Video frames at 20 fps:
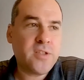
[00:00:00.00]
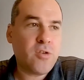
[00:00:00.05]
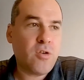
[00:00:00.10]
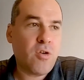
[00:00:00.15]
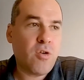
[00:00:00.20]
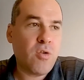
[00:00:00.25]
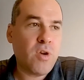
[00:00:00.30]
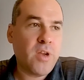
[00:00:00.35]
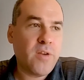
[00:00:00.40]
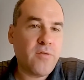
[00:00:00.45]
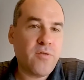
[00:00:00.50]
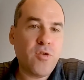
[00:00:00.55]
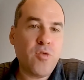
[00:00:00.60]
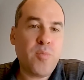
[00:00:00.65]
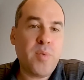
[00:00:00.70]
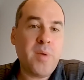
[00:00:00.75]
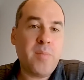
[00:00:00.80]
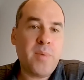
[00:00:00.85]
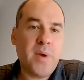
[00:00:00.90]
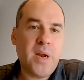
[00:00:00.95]
or only a few
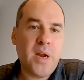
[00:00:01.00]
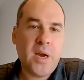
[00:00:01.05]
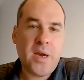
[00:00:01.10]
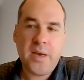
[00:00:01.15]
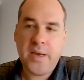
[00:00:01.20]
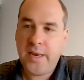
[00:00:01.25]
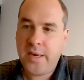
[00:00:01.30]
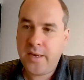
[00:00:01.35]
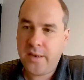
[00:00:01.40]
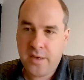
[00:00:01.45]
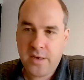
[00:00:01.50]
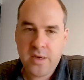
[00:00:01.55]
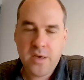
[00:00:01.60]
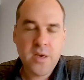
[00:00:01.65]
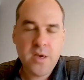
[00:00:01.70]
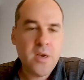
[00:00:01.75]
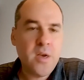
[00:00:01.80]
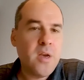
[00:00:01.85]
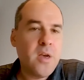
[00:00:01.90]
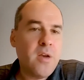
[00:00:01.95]
people are in the
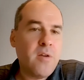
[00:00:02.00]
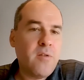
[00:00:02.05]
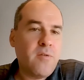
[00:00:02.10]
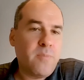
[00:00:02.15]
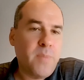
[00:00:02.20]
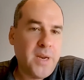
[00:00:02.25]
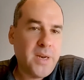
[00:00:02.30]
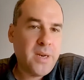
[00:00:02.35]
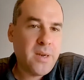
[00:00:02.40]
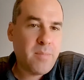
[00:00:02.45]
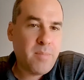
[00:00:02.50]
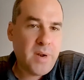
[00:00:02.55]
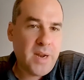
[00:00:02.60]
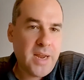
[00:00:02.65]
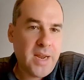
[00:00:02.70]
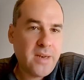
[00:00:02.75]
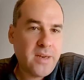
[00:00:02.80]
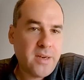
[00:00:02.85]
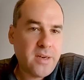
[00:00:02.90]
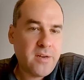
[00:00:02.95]

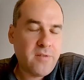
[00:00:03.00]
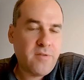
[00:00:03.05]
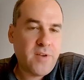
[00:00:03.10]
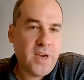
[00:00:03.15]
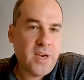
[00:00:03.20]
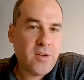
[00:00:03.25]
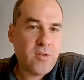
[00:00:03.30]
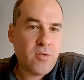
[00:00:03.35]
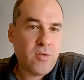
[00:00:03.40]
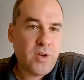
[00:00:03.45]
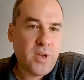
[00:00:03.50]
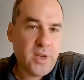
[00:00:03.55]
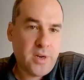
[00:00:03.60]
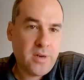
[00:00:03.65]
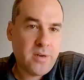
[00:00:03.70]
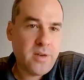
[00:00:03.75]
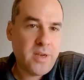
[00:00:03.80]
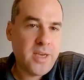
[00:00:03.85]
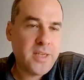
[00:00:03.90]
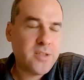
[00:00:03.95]
plant, in the factory.
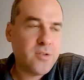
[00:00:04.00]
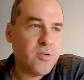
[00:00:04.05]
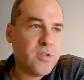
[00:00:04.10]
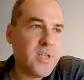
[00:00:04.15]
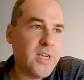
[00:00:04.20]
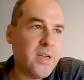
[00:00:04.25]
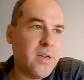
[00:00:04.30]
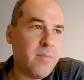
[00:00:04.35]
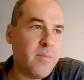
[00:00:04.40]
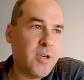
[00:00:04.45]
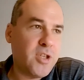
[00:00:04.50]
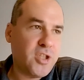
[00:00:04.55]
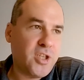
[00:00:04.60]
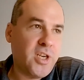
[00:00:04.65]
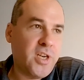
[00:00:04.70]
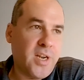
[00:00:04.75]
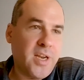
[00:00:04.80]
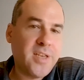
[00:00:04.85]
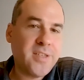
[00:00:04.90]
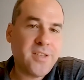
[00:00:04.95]
And as you said, the
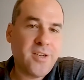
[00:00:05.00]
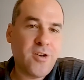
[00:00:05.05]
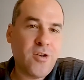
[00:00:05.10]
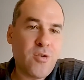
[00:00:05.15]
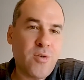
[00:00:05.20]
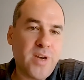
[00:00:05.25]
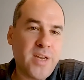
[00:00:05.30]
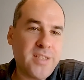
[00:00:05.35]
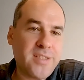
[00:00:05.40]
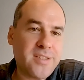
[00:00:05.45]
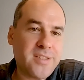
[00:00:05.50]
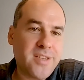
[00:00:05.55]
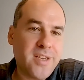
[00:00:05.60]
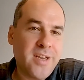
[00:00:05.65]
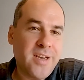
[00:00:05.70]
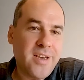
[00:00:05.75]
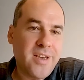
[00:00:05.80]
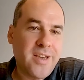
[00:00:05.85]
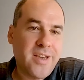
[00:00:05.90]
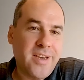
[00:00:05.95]
machine has an OS.
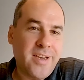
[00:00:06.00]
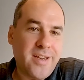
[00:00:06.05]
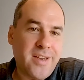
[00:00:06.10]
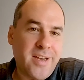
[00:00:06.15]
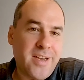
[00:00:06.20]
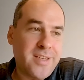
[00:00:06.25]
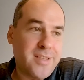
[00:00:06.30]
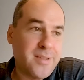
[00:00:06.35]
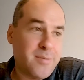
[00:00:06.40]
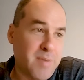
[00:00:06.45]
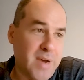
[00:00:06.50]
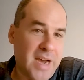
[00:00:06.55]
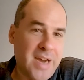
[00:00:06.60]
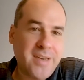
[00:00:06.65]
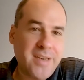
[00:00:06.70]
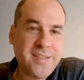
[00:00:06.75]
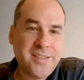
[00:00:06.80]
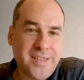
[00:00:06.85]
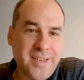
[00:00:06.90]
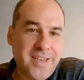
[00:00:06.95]
It has
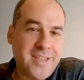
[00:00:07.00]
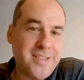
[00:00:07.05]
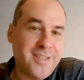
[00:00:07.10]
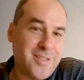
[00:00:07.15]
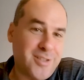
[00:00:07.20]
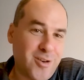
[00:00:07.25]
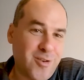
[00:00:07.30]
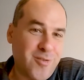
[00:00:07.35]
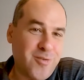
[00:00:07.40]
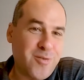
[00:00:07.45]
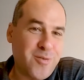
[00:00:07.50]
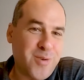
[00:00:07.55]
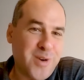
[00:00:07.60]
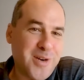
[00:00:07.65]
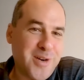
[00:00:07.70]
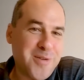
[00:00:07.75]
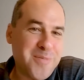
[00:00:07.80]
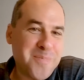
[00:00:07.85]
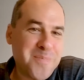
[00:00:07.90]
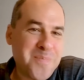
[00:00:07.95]
bugs. It has
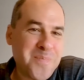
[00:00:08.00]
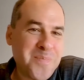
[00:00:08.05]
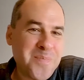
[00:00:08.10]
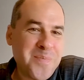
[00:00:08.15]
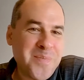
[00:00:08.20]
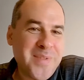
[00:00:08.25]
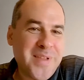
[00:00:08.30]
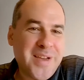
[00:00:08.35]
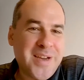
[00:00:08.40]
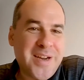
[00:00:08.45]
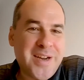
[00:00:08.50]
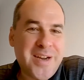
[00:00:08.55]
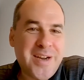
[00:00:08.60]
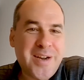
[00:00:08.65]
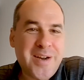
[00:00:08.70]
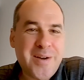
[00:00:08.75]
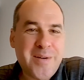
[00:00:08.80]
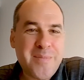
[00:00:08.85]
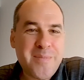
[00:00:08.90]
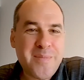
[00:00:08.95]
software.
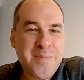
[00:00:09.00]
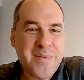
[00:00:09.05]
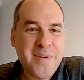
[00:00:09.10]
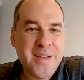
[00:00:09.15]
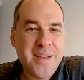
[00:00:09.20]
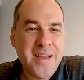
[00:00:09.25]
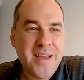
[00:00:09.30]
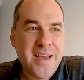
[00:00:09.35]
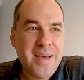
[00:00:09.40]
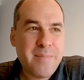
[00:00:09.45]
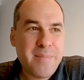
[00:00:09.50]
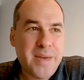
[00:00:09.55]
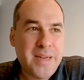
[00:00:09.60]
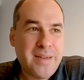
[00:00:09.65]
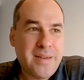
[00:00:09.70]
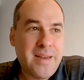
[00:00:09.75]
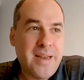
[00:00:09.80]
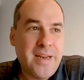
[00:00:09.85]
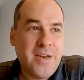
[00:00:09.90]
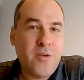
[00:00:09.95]

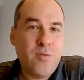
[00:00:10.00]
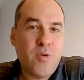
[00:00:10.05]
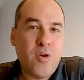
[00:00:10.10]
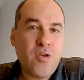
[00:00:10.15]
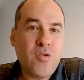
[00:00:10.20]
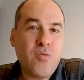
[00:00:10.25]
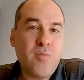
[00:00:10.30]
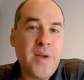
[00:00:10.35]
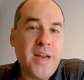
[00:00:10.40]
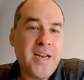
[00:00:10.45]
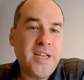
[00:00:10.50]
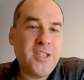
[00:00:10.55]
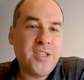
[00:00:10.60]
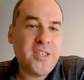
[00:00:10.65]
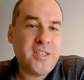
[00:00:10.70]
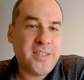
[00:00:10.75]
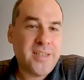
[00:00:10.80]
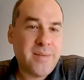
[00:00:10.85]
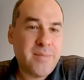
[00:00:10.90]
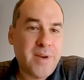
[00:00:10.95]
And you want to manage
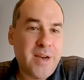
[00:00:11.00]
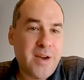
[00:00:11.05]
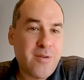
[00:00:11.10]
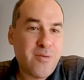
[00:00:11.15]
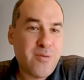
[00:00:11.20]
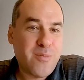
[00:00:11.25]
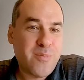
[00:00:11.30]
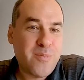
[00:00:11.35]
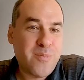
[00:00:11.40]
it somehow.